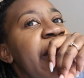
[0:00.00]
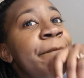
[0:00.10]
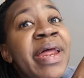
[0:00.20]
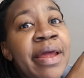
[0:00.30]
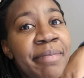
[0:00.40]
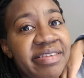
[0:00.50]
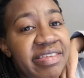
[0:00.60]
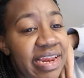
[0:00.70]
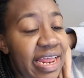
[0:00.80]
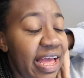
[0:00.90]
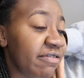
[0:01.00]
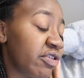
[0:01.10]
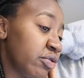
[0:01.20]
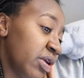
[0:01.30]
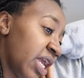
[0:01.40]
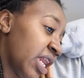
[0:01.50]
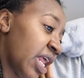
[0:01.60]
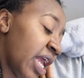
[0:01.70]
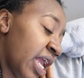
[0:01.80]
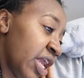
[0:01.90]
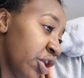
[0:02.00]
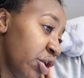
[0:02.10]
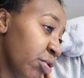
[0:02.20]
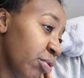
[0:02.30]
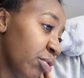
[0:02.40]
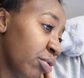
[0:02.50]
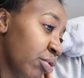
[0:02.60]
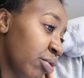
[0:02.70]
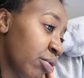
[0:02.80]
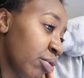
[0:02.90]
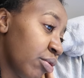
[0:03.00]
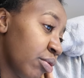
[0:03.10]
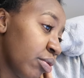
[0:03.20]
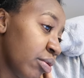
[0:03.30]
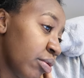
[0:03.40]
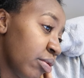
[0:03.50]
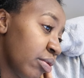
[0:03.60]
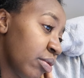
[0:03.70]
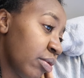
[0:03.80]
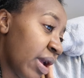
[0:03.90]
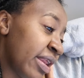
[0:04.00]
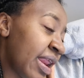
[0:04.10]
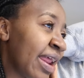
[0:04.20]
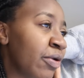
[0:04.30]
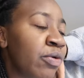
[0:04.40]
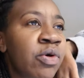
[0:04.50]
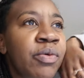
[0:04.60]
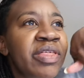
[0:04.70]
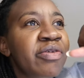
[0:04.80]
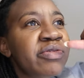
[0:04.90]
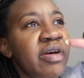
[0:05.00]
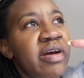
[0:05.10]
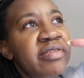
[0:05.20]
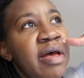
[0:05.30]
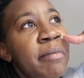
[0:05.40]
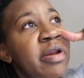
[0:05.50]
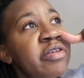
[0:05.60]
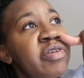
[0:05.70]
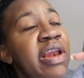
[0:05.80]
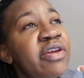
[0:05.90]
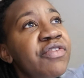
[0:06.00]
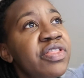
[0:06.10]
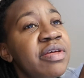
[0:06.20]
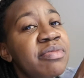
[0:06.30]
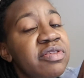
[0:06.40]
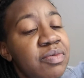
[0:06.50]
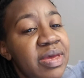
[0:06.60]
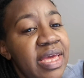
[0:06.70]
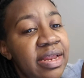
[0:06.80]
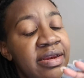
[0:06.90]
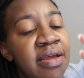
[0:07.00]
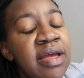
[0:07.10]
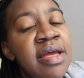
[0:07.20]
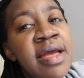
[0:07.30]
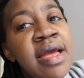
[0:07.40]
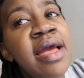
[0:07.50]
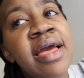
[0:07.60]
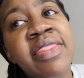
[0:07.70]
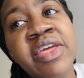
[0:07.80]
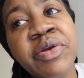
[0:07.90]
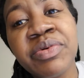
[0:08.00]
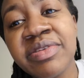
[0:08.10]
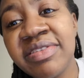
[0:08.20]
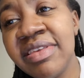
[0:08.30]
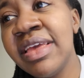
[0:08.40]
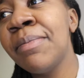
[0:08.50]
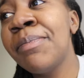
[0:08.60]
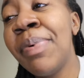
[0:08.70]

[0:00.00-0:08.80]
But I basically have to get a new, I don't know where those cards are. I'm gonna try and look for them this weekend and then we'll see.